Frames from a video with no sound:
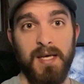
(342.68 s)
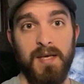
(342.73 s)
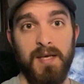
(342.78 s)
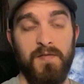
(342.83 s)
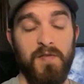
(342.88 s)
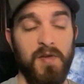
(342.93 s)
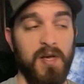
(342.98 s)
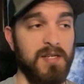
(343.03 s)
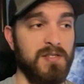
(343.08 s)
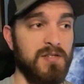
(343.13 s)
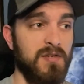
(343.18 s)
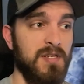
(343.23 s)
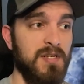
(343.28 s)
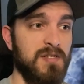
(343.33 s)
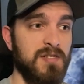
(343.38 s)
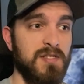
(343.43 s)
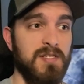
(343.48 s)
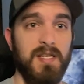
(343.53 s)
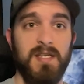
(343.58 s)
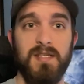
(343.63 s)
if you guys are
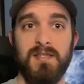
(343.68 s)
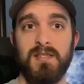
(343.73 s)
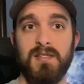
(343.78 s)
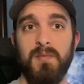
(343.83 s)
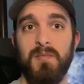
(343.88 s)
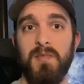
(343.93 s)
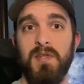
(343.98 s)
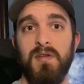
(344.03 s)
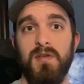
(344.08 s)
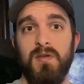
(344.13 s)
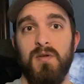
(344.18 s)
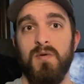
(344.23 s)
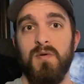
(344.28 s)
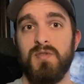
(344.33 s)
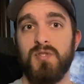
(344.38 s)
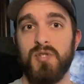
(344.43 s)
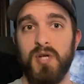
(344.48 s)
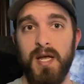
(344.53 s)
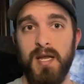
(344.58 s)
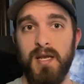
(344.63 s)
interested in something to do with
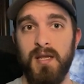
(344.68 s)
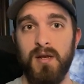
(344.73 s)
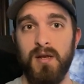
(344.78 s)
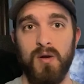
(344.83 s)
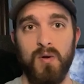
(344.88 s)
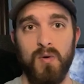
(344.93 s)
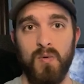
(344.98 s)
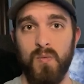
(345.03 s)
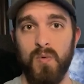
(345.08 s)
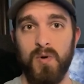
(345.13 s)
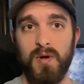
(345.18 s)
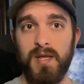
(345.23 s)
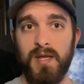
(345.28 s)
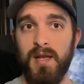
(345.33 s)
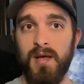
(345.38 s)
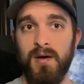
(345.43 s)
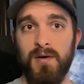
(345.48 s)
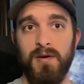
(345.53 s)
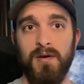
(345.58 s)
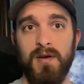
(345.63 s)
training or working
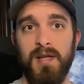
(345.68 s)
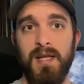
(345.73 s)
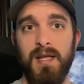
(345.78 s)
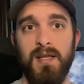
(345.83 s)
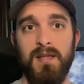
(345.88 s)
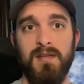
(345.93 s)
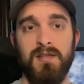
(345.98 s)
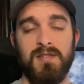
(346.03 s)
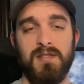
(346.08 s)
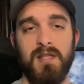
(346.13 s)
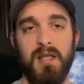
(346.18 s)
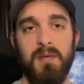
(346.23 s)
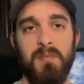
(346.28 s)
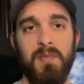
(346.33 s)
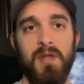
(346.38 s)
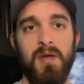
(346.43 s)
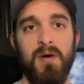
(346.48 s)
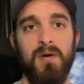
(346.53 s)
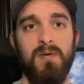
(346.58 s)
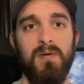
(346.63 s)
out or eating, just let me
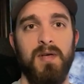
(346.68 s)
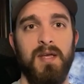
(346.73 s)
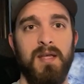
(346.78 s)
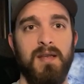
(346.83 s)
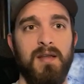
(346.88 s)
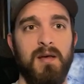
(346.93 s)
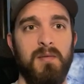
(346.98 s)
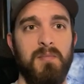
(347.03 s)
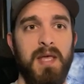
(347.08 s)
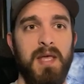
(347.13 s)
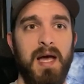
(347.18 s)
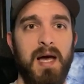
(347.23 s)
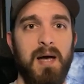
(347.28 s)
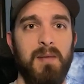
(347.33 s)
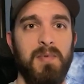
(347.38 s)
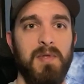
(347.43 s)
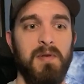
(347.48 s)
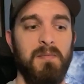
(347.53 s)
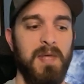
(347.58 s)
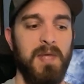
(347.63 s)
know and I'd be
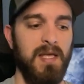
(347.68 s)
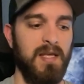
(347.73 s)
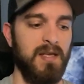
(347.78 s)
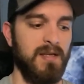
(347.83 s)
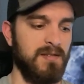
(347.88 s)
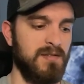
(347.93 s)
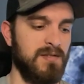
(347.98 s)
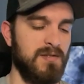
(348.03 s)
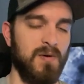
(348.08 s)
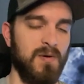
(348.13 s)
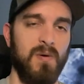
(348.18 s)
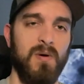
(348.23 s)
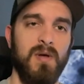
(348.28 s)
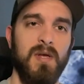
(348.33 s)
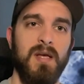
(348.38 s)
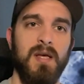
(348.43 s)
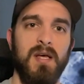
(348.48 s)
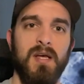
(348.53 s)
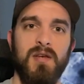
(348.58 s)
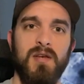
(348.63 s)
happy to make it. So
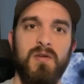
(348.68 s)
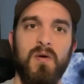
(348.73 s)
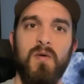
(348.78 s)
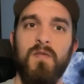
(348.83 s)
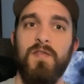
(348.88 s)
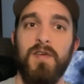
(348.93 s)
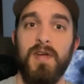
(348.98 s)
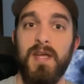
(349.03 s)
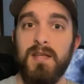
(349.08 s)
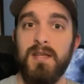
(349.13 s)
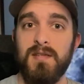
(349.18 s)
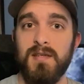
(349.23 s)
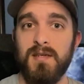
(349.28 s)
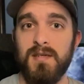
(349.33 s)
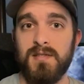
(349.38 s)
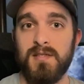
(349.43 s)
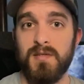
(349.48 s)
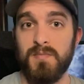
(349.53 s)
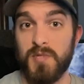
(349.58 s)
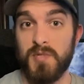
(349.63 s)
don't forget to
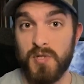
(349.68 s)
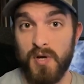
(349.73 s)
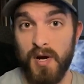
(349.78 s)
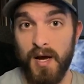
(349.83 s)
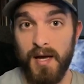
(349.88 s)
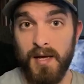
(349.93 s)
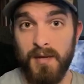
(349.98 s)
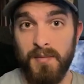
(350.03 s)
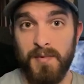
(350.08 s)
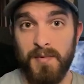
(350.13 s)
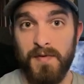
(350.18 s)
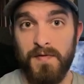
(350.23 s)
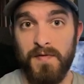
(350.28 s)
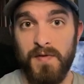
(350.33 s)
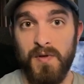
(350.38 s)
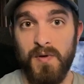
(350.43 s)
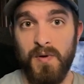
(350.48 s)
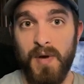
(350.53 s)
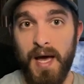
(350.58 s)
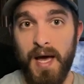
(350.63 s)
subscribe if
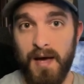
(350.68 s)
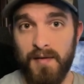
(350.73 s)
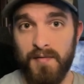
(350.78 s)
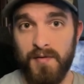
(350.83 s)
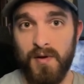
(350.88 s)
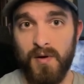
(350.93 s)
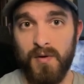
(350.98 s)
you haven't